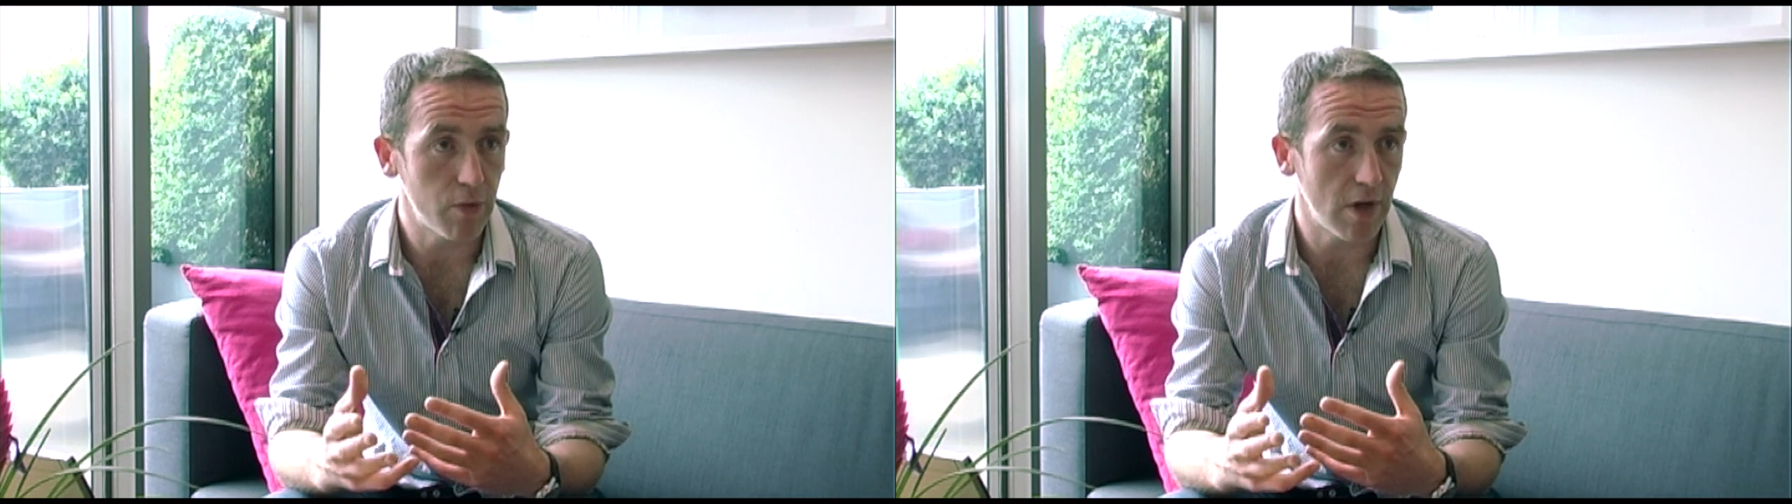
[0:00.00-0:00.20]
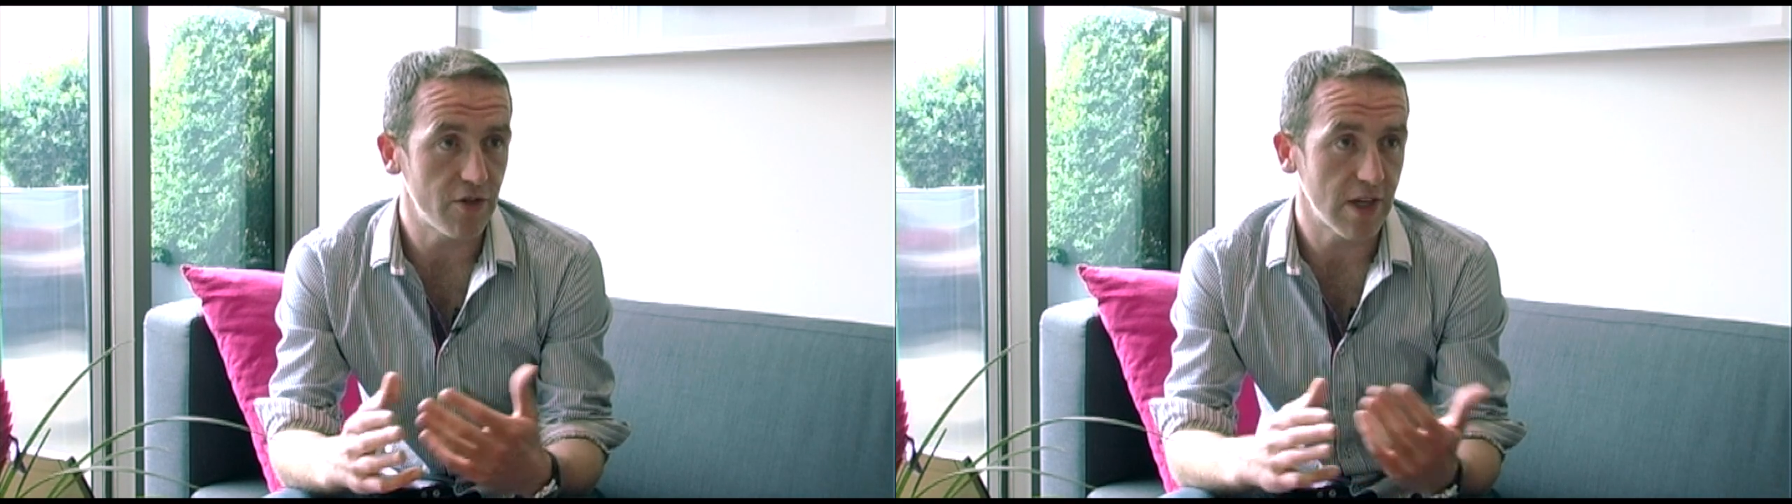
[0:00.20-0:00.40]

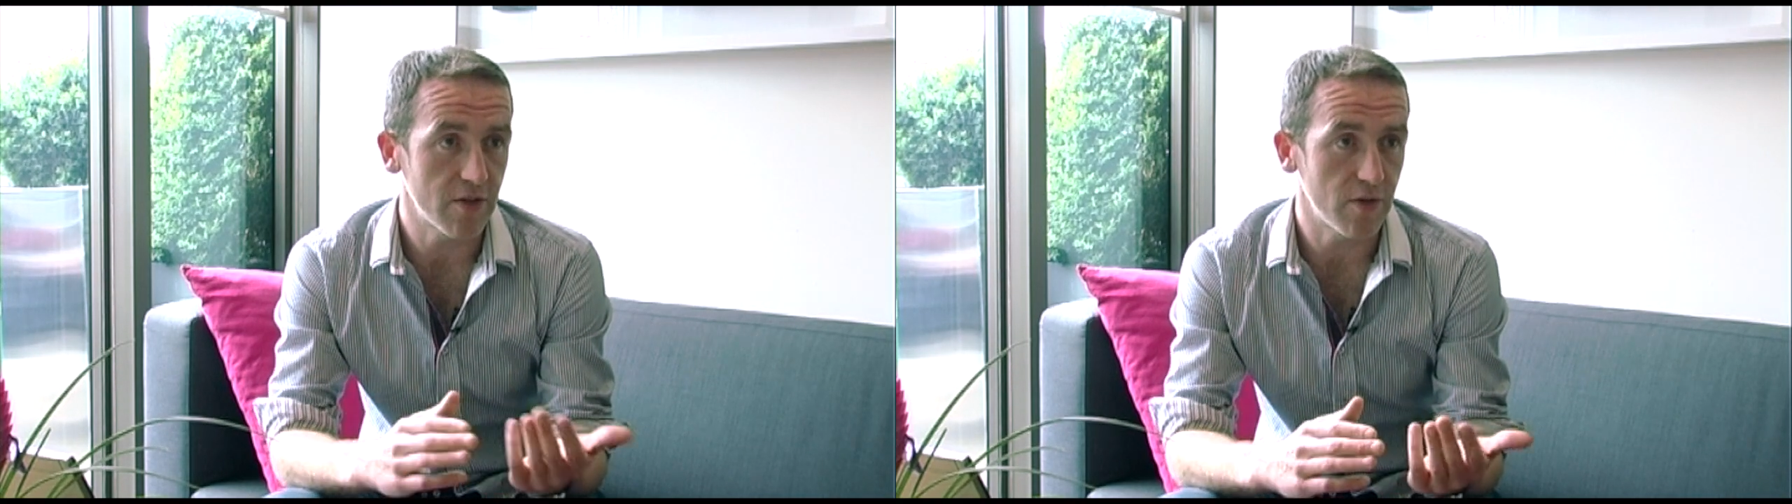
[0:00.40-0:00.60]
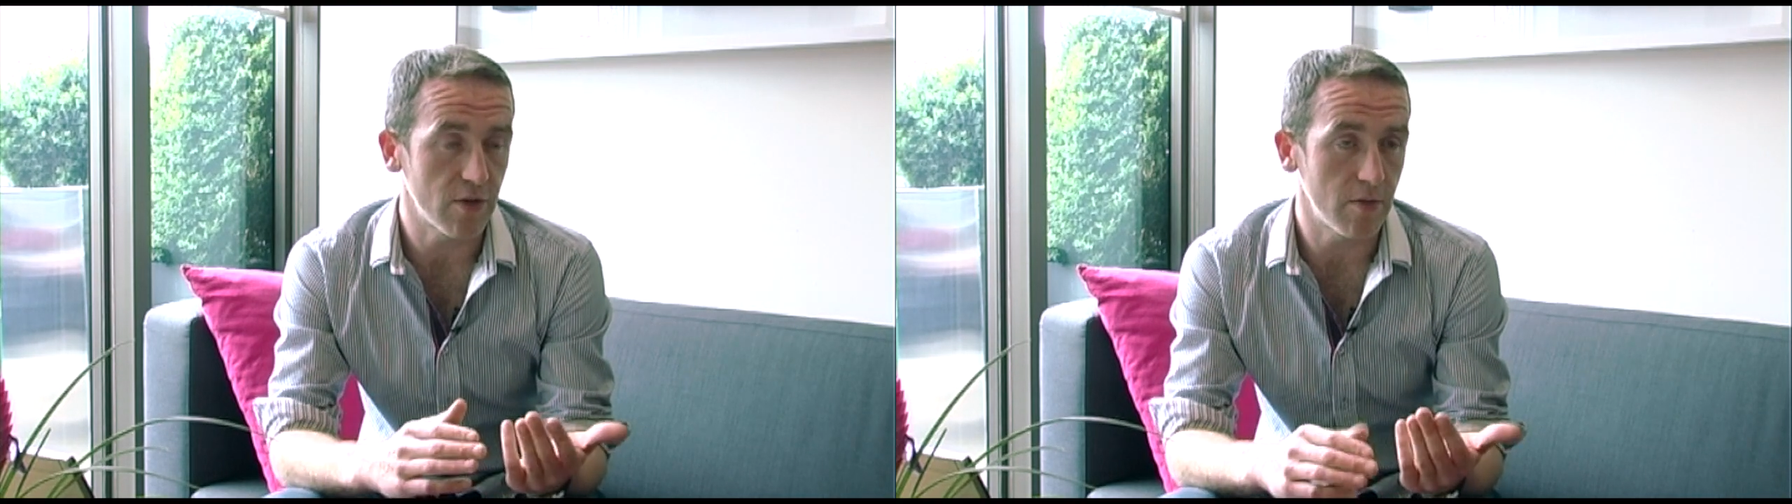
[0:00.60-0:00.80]

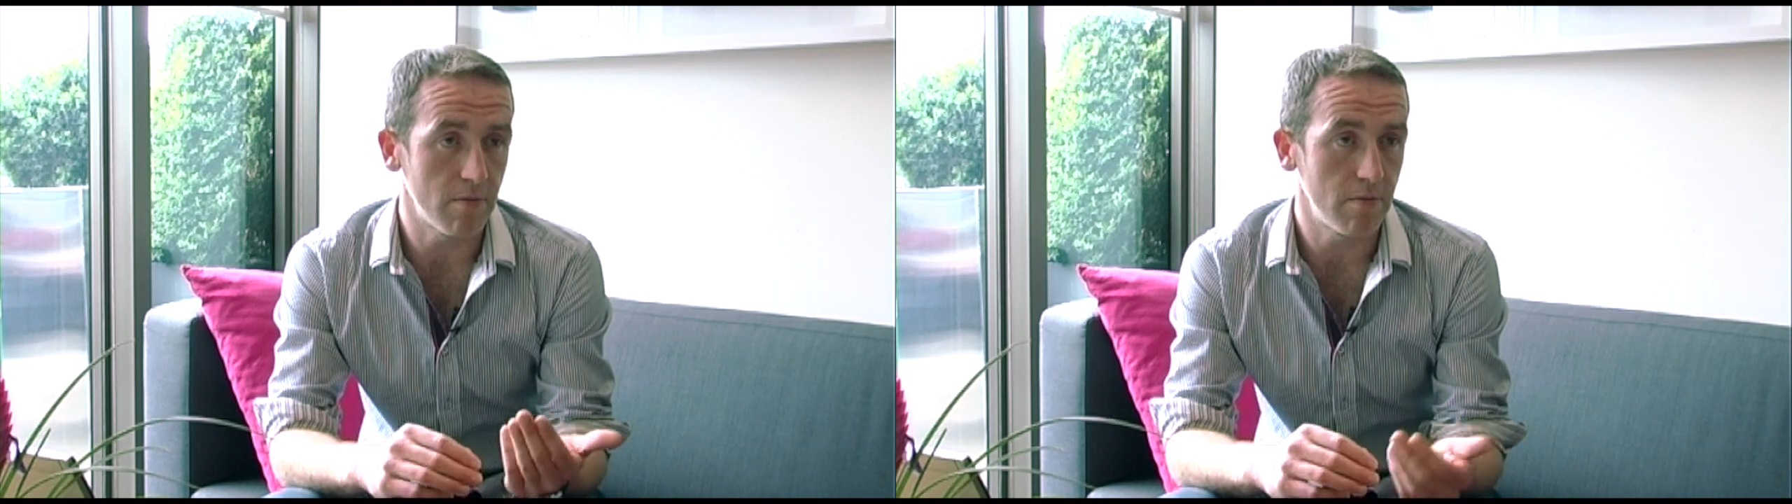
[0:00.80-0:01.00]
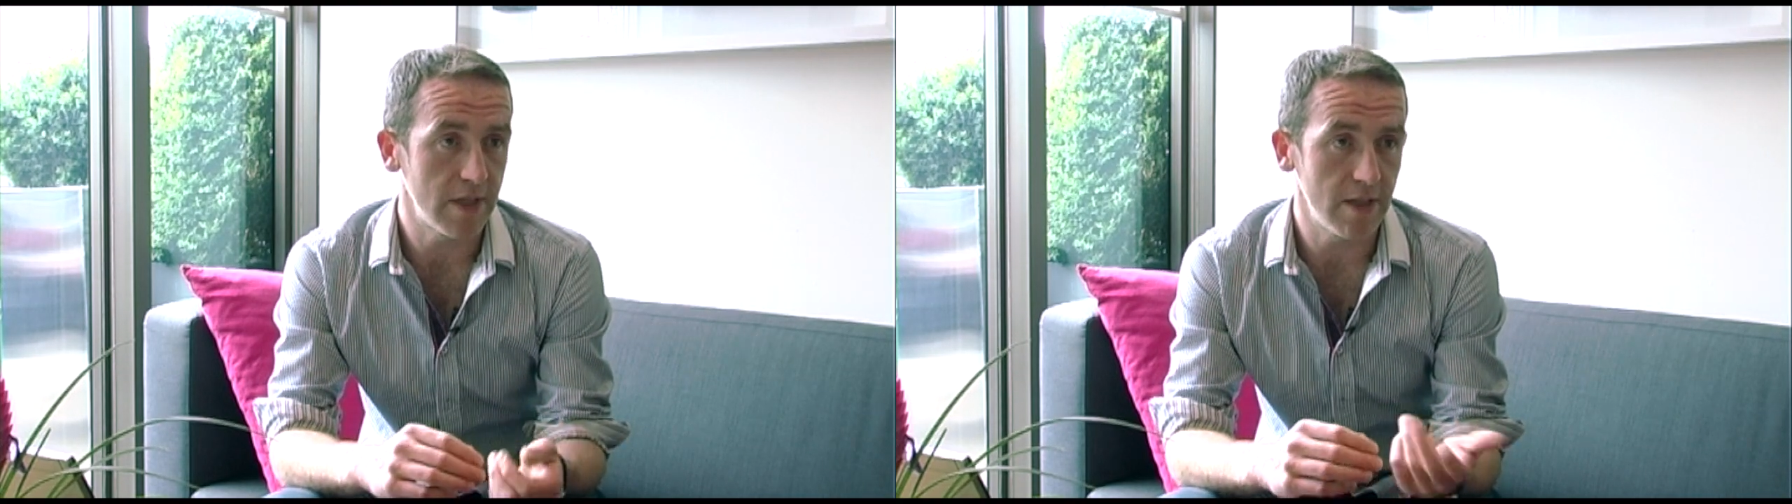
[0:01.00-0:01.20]
projects from